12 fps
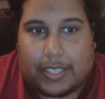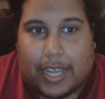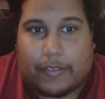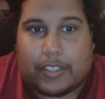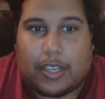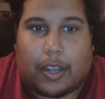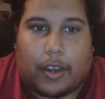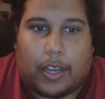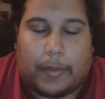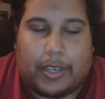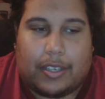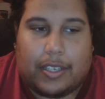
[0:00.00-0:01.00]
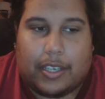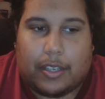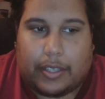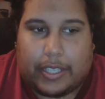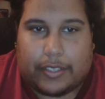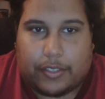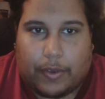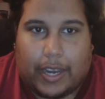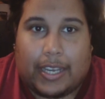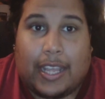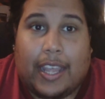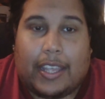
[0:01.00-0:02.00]
have is not going to be nearly as
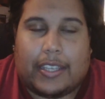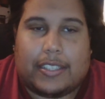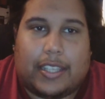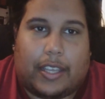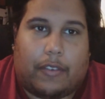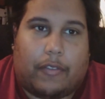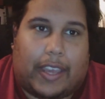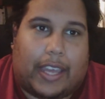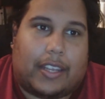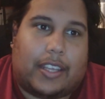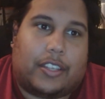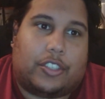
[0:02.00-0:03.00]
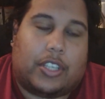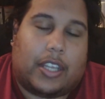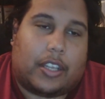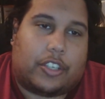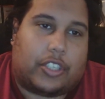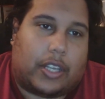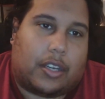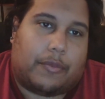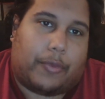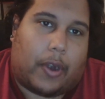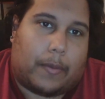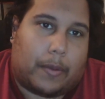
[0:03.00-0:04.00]
great as the advantage Jenna
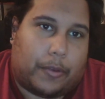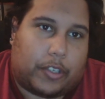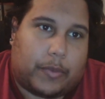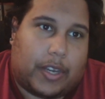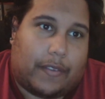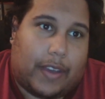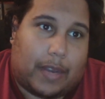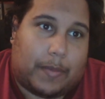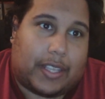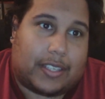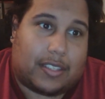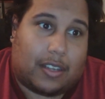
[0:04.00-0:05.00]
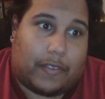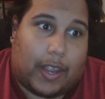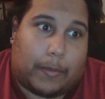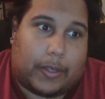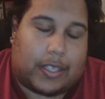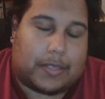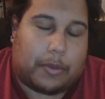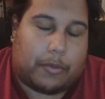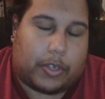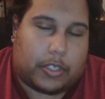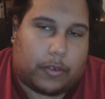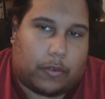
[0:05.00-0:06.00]
and Barbara Bush might have had because their family has been
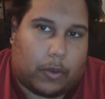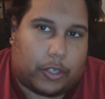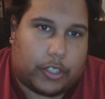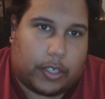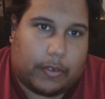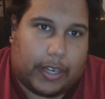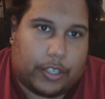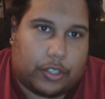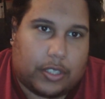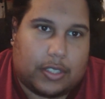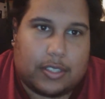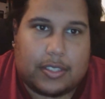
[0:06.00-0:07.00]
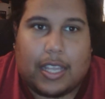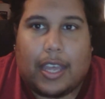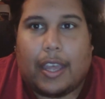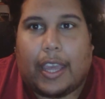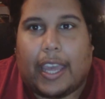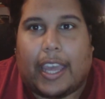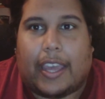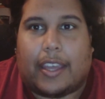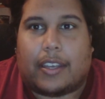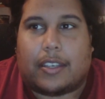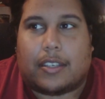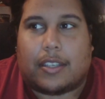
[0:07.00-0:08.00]
rich for four generations.
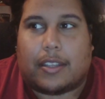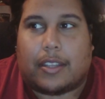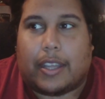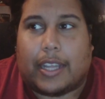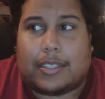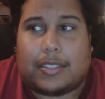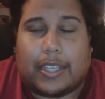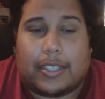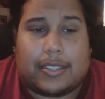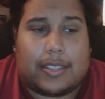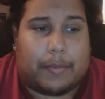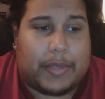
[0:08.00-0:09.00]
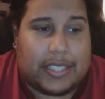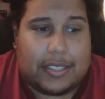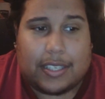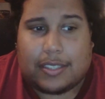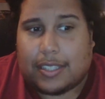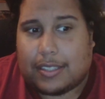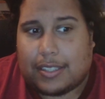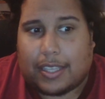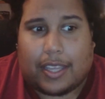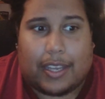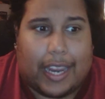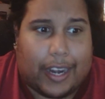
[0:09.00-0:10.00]
And it's the business, it's
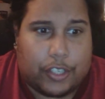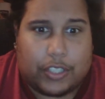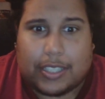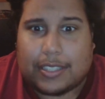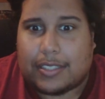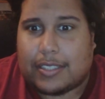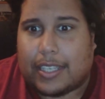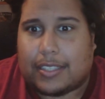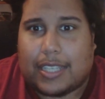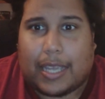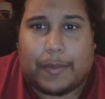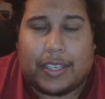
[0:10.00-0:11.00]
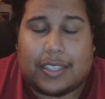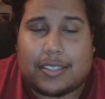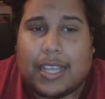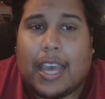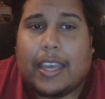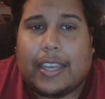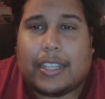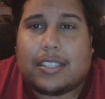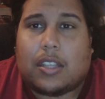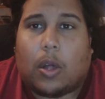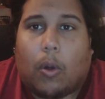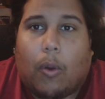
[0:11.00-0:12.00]
the connections,
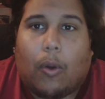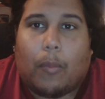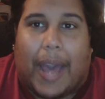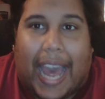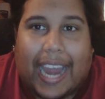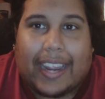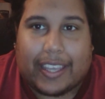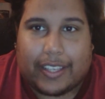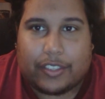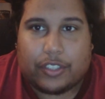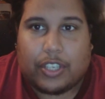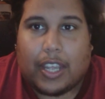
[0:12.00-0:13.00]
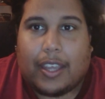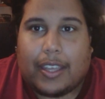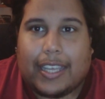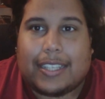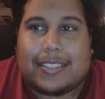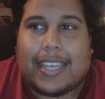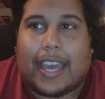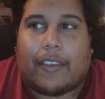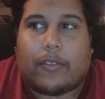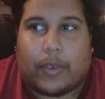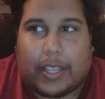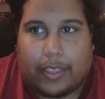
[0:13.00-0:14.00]
it's the whole package. It's
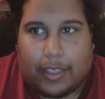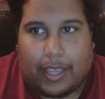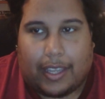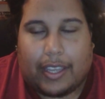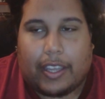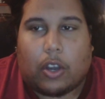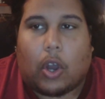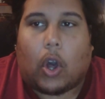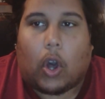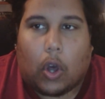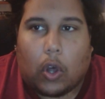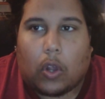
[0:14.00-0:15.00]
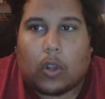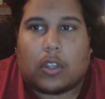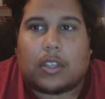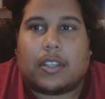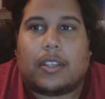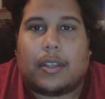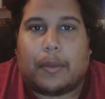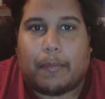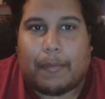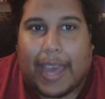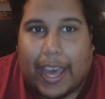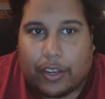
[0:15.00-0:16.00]
everything. It all
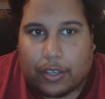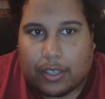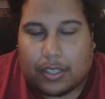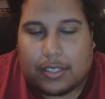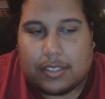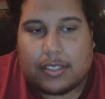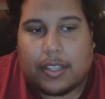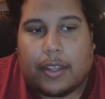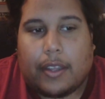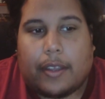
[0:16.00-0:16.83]
matters.